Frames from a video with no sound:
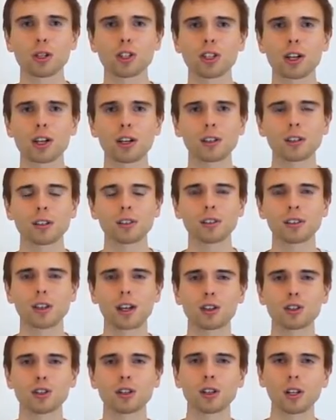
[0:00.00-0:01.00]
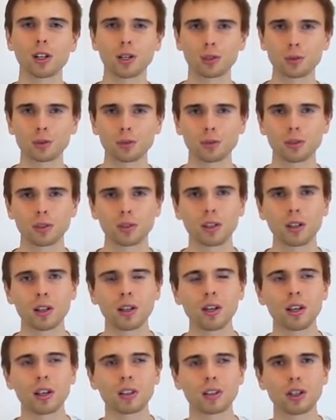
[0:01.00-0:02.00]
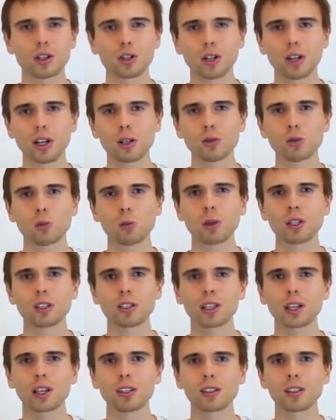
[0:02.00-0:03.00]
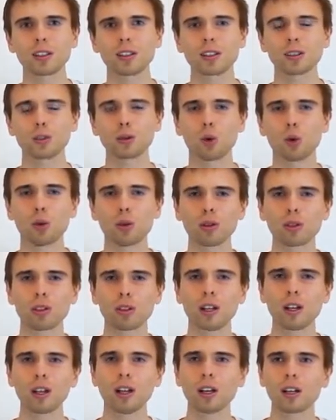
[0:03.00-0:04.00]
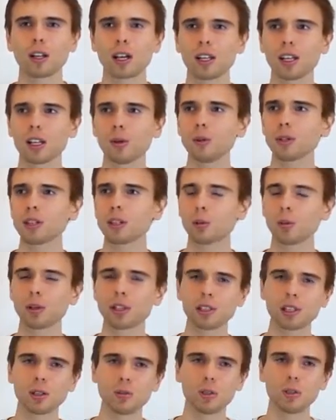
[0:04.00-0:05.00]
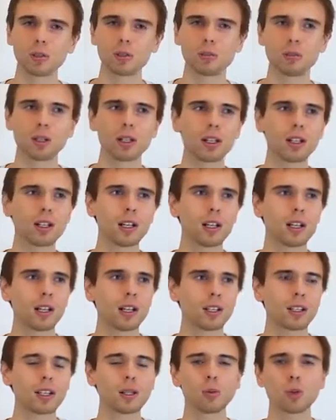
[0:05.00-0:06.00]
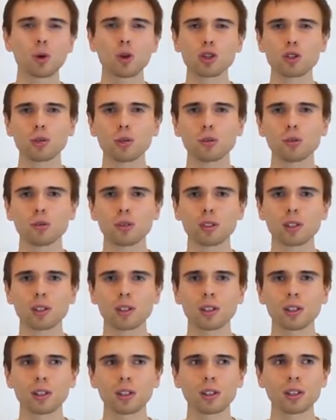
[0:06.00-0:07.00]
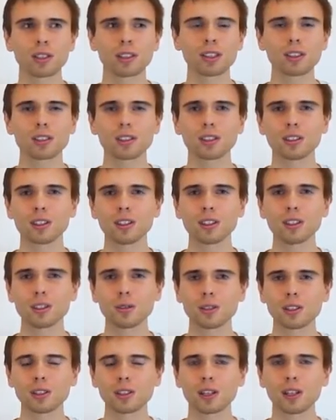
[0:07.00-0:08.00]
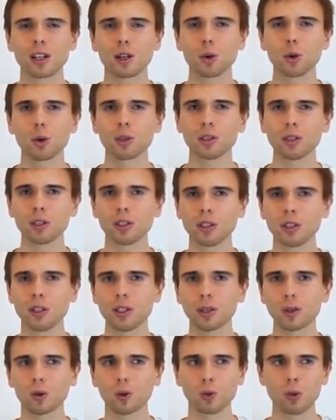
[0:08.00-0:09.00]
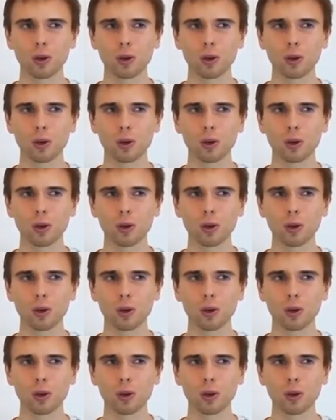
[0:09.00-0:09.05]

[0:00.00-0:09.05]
frees our mind. Our mind is constantly locked by some thoughts. We cannot concentrate on any idea profoundly,